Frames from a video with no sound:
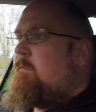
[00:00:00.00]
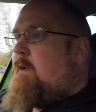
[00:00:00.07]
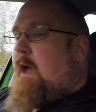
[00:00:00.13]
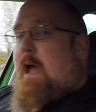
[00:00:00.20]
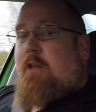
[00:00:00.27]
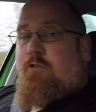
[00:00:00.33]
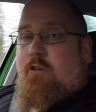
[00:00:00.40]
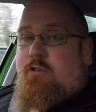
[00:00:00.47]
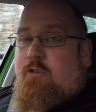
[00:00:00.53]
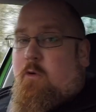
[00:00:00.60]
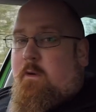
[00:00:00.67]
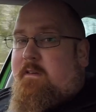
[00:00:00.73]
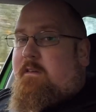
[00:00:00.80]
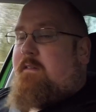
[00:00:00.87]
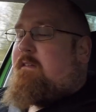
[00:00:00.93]
Engine
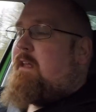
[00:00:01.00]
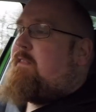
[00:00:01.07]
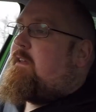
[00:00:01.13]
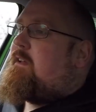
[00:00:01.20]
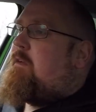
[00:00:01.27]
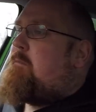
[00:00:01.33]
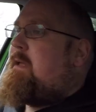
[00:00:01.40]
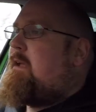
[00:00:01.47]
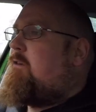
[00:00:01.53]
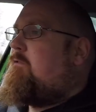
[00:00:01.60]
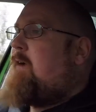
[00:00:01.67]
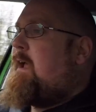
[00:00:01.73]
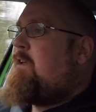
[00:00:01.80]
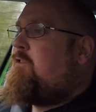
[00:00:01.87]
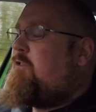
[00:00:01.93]
choices in the Kamiq
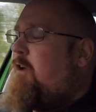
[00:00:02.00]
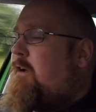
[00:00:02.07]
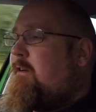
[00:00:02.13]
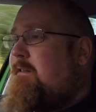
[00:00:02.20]
range are going